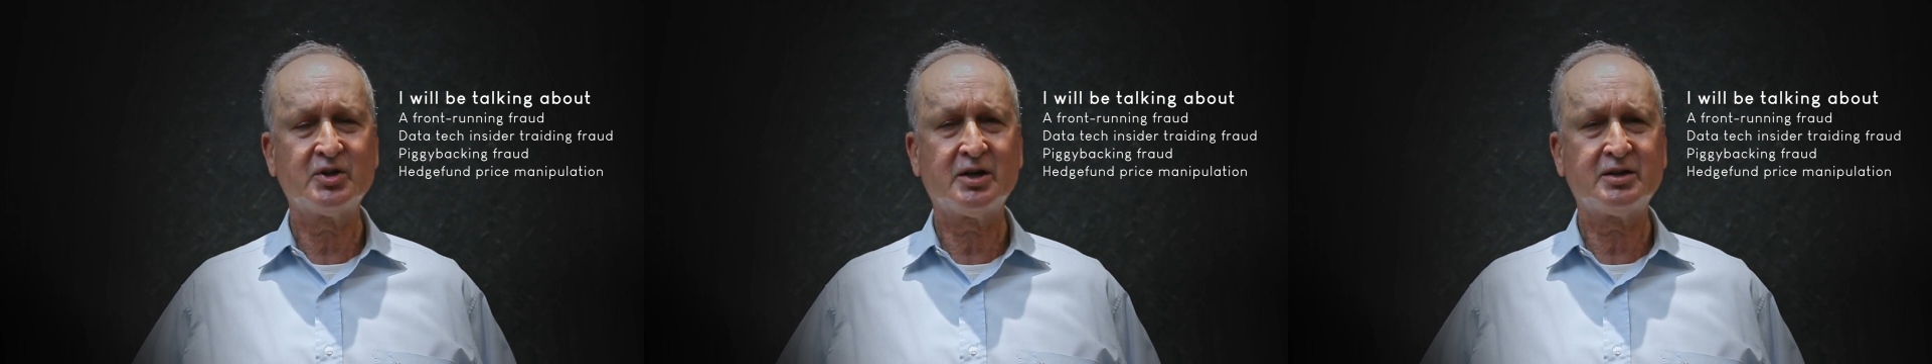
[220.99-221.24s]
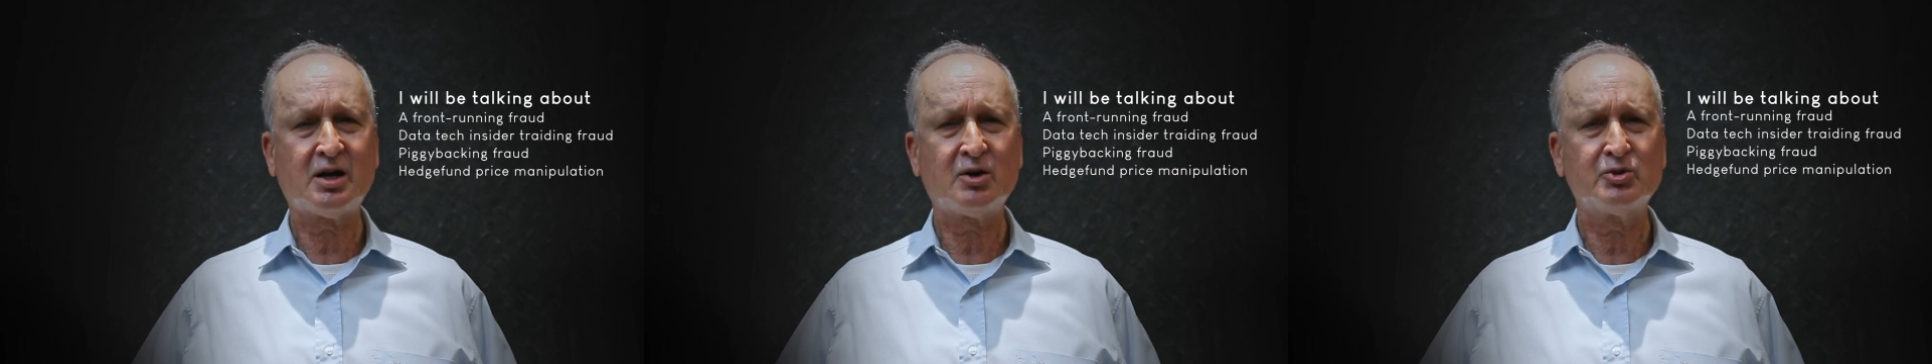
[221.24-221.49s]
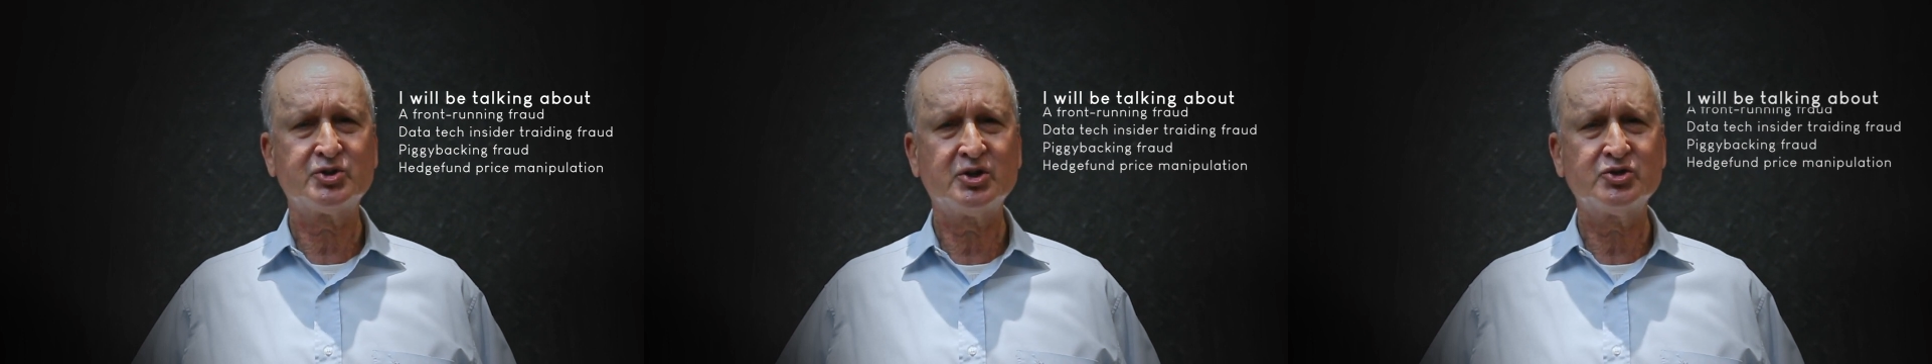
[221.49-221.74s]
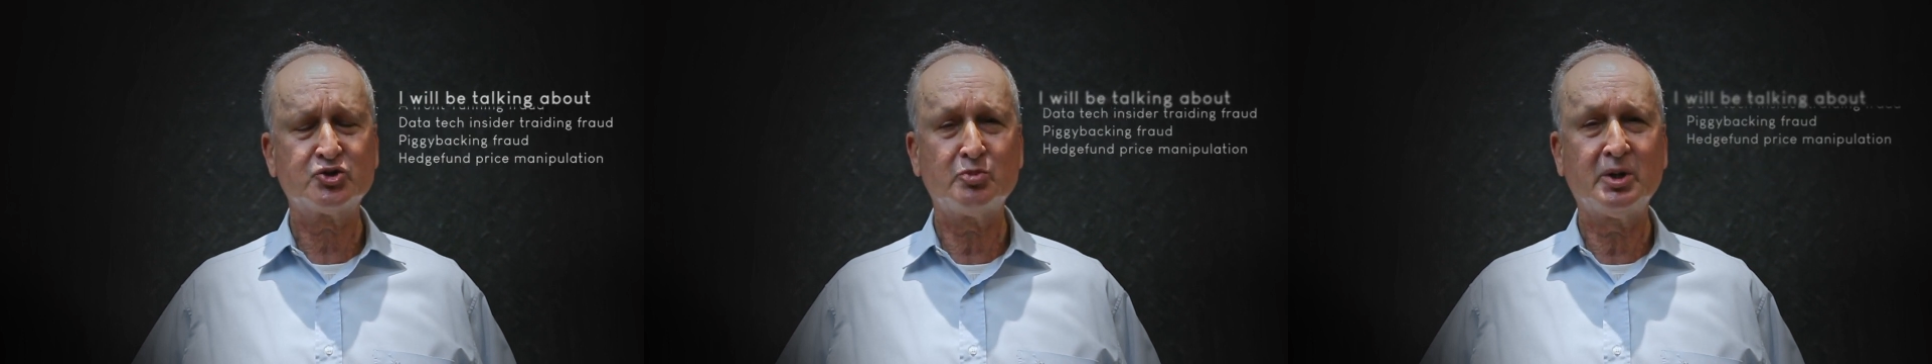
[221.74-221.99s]
and I was
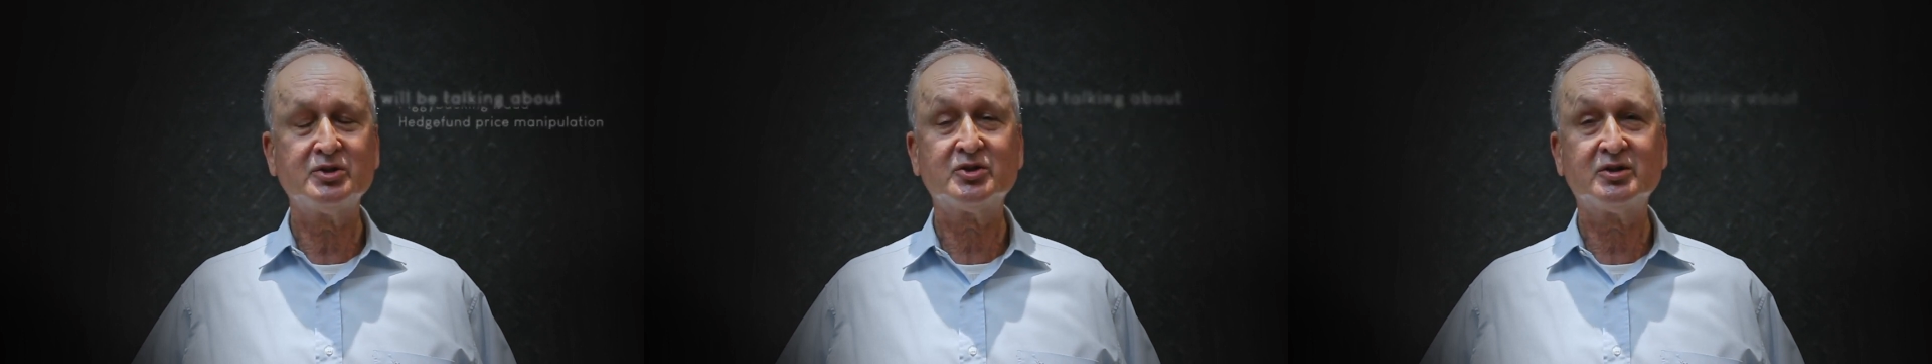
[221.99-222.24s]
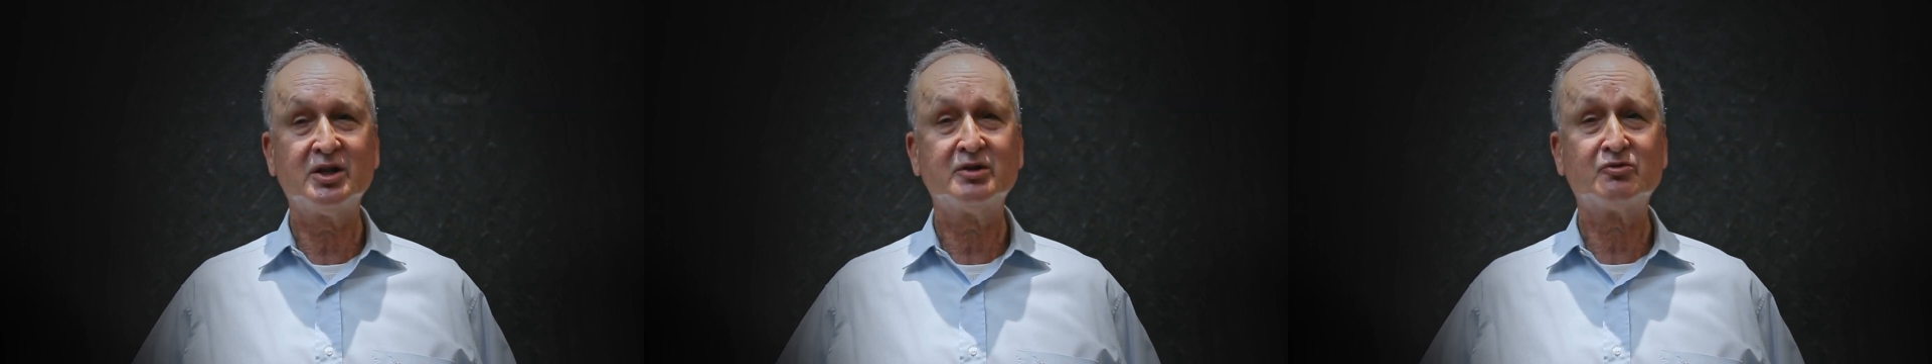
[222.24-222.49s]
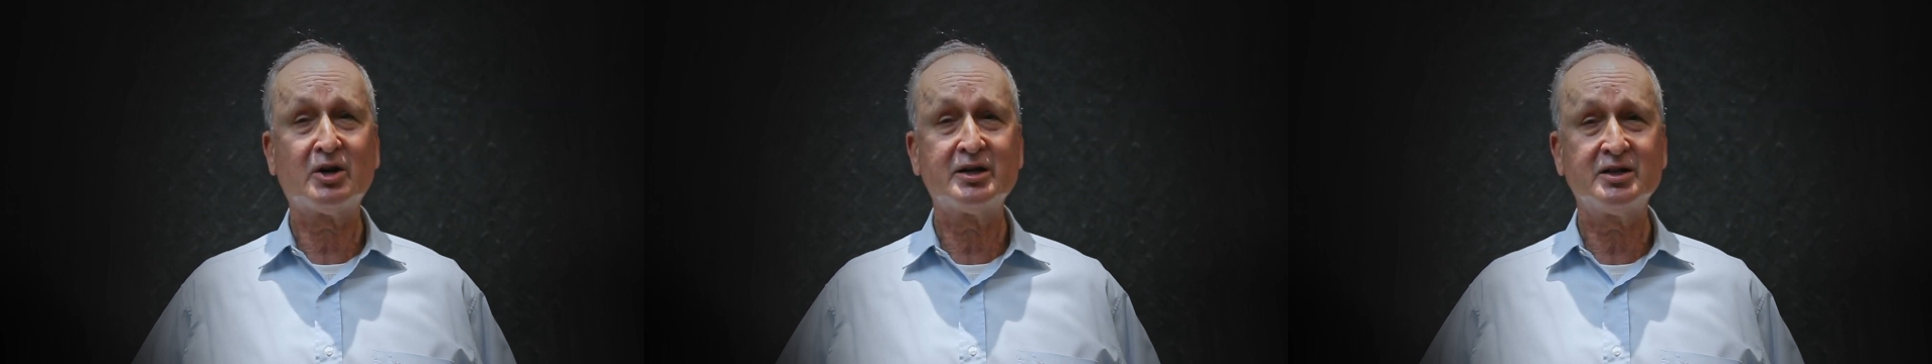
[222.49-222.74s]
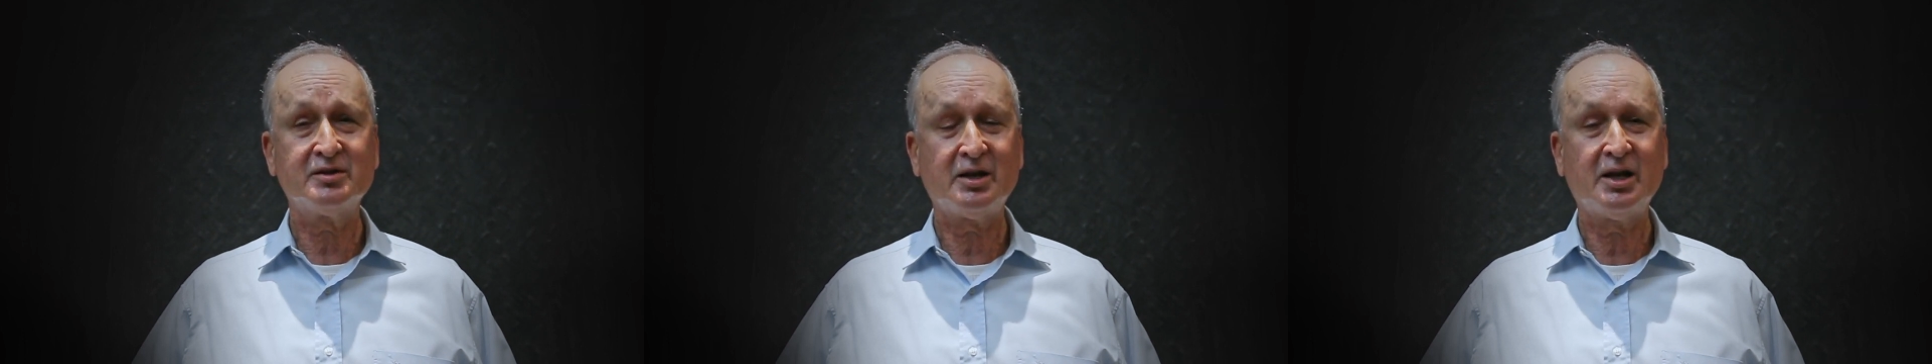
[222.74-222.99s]
instrumental in writing the